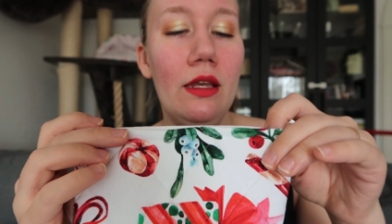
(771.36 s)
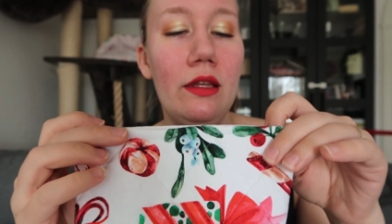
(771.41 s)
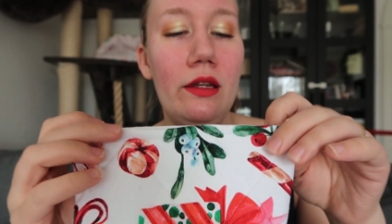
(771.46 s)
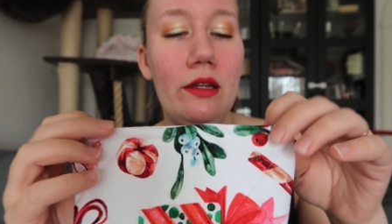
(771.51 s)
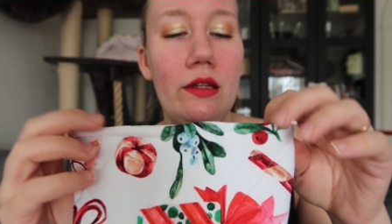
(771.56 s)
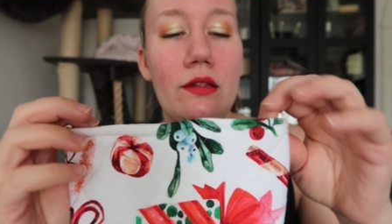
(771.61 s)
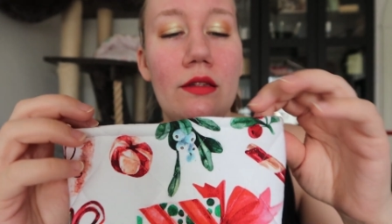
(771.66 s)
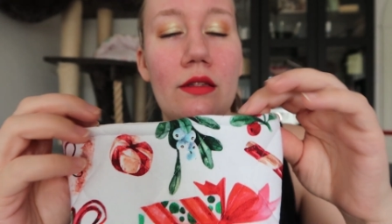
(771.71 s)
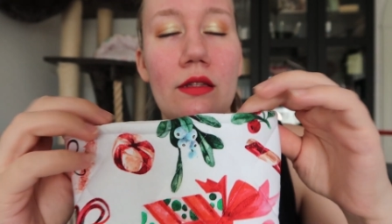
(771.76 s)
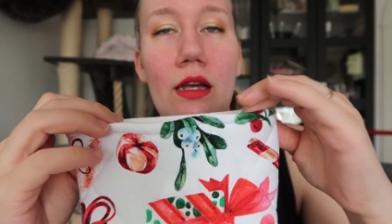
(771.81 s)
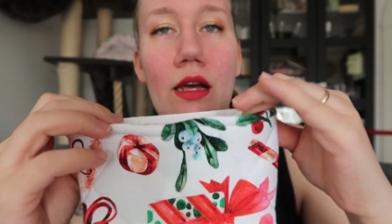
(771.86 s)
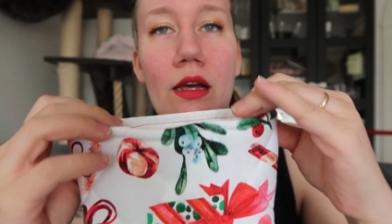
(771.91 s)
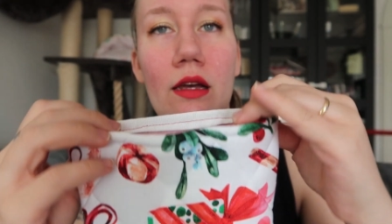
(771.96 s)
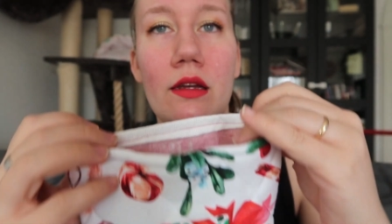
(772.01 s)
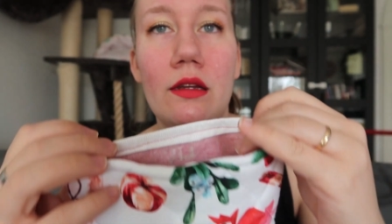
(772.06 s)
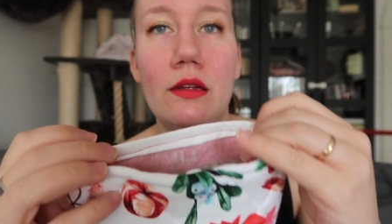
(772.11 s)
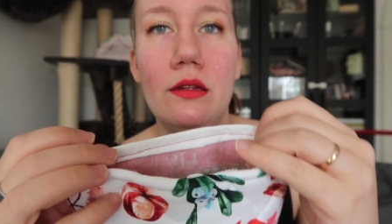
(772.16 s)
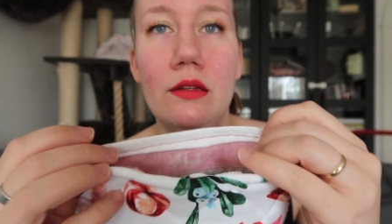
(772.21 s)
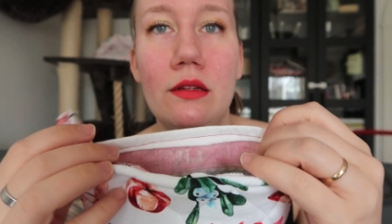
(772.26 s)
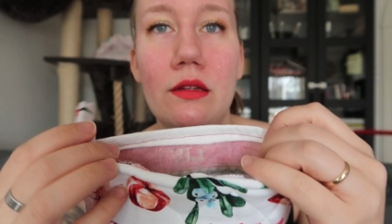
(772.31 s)
it is not
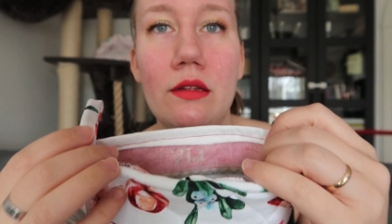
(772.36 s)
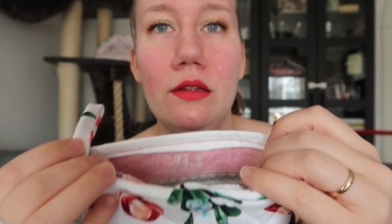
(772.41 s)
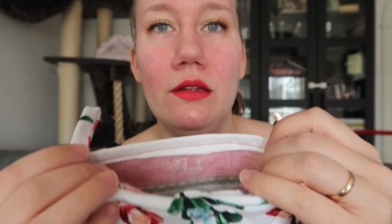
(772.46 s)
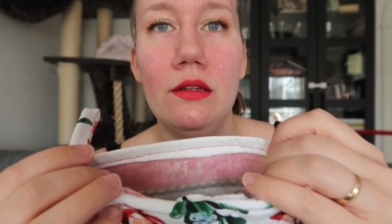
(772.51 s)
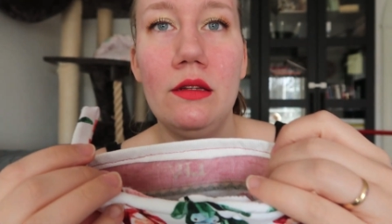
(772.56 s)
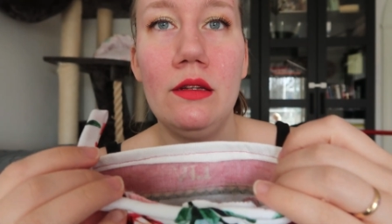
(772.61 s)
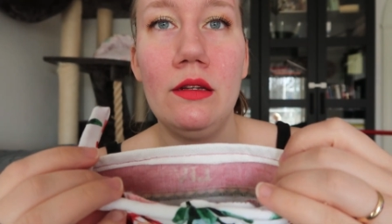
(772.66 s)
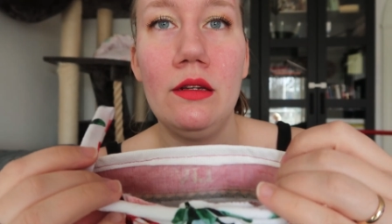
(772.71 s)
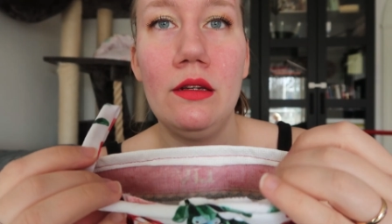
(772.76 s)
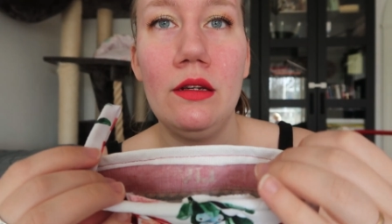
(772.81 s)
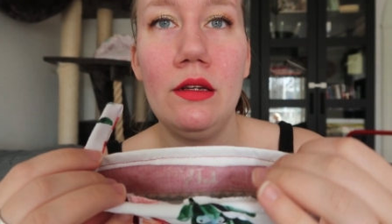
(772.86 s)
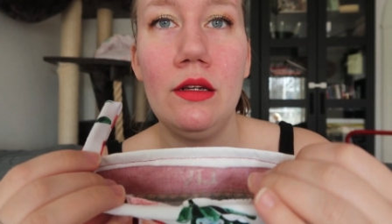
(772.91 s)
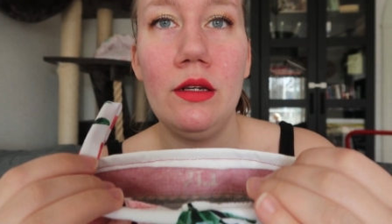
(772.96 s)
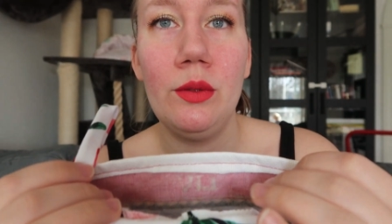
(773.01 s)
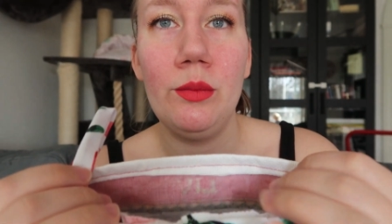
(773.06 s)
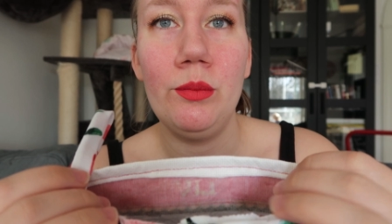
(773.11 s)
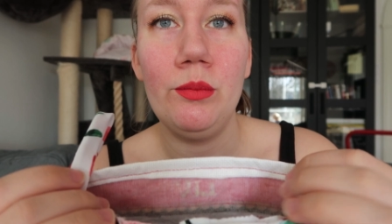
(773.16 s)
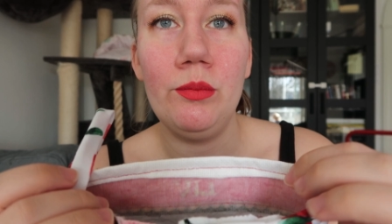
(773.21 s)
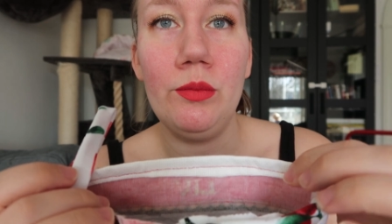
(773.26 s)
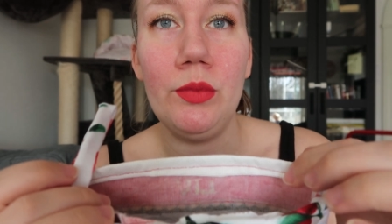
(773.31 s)

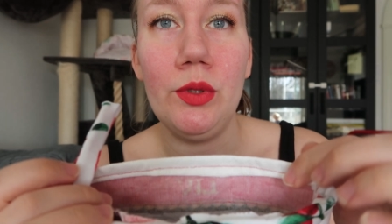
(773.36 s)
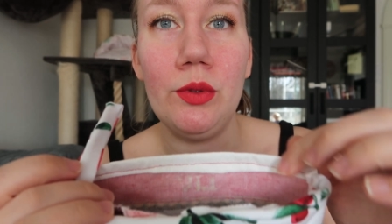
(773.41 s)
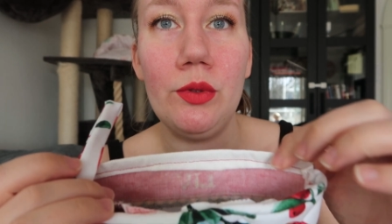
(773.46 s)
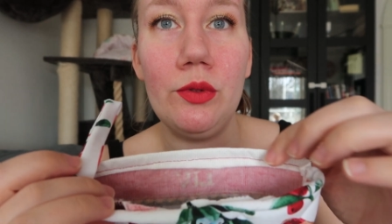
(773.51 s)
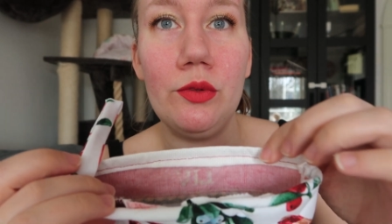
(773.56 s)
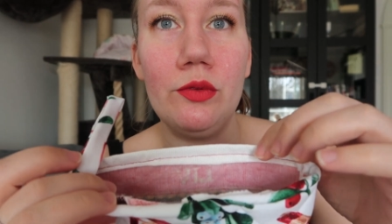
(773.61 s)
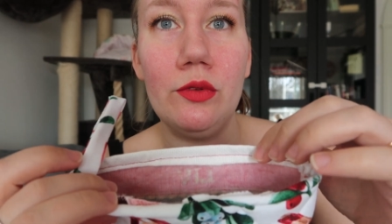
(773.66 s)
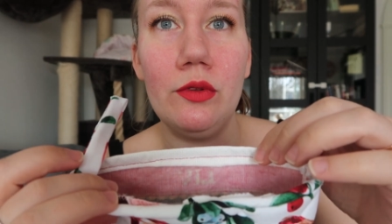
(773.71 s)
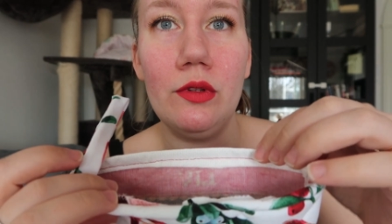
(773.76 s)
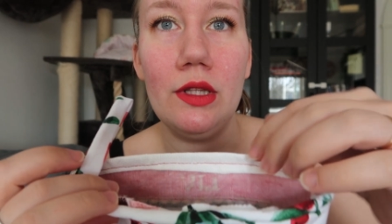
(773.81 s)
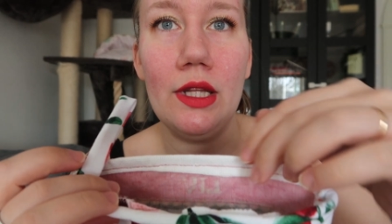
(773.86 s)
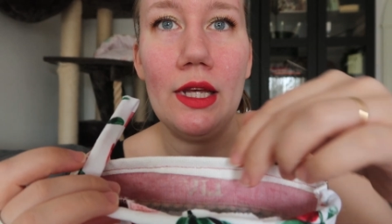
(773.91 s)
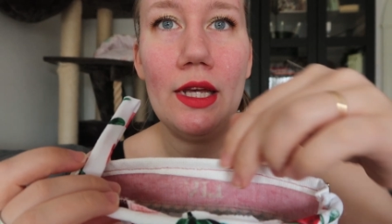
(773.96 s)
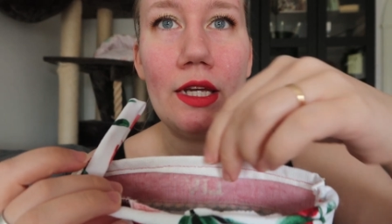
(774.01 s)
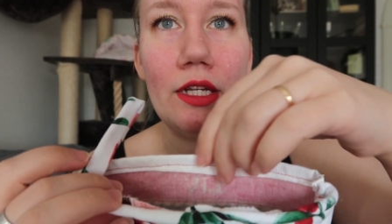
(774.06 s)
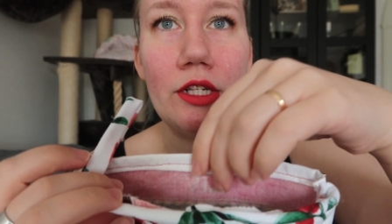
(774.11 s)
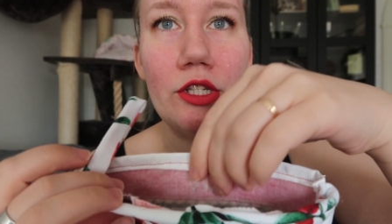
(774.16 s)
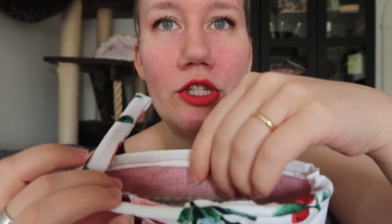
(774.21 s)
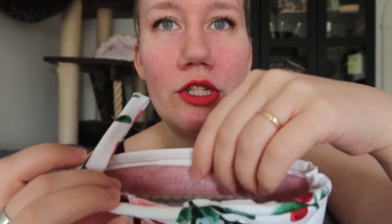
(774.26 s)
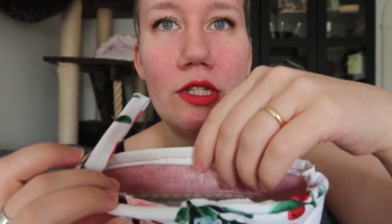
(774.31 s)
beautiful
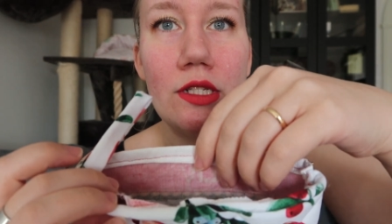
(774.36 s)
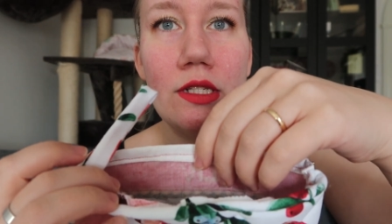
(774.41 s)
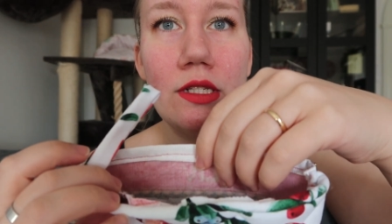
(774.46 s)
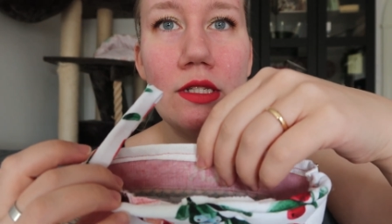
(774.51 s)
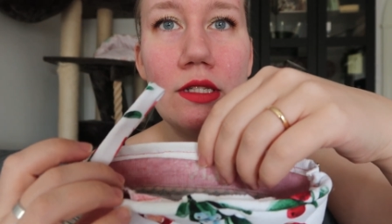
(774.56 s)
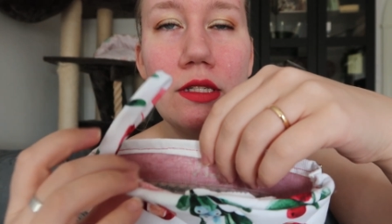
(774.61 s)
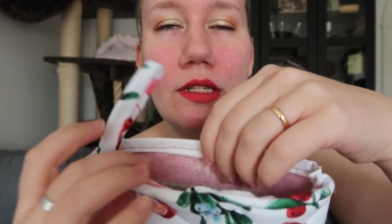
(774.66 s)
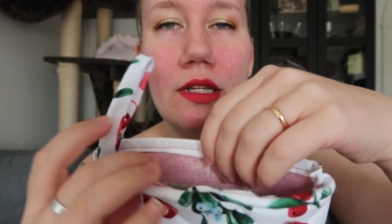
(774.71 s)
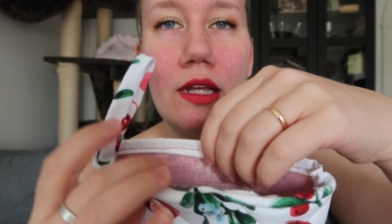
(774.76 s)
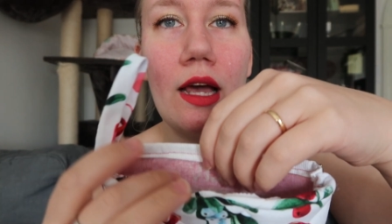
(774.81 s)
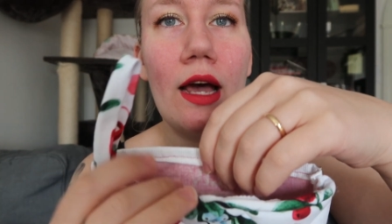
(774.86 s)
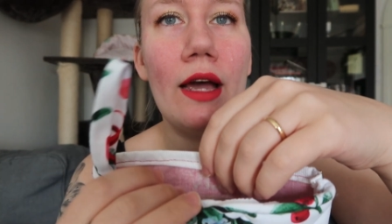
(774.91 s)
edges.